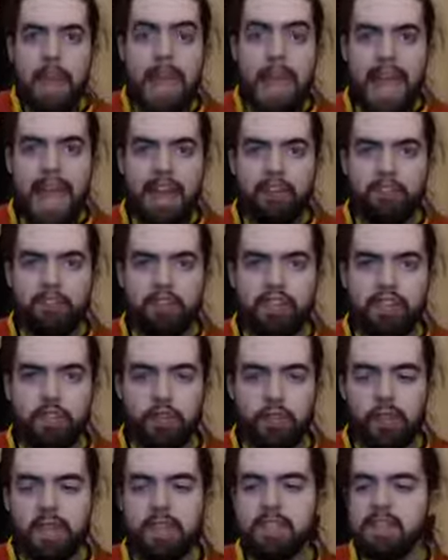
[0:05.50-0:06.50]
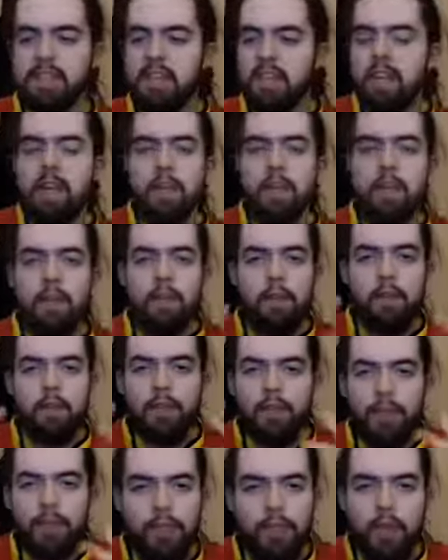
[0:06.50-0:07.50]
Energy drinks.
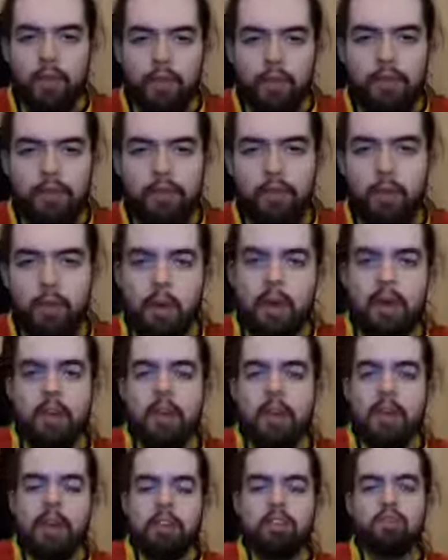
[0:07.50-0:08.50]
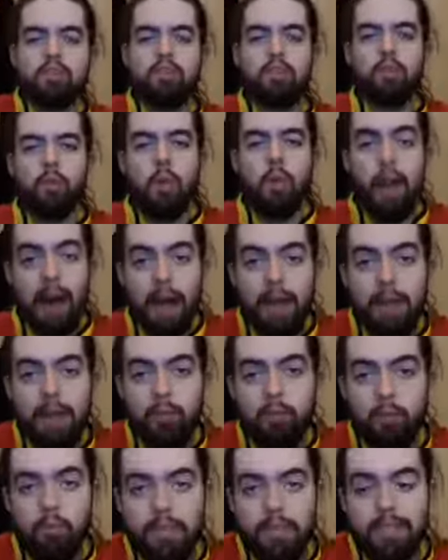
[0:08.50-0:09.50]
They're everywhere. So I
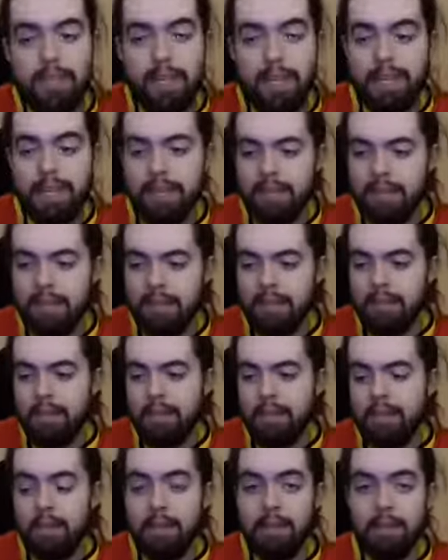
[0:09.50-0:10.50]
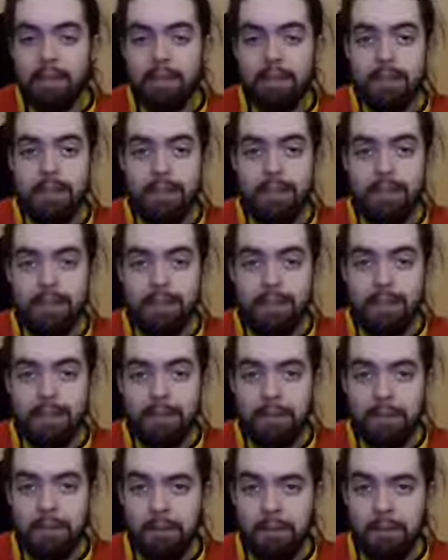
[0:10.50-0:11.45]
was in Lidl.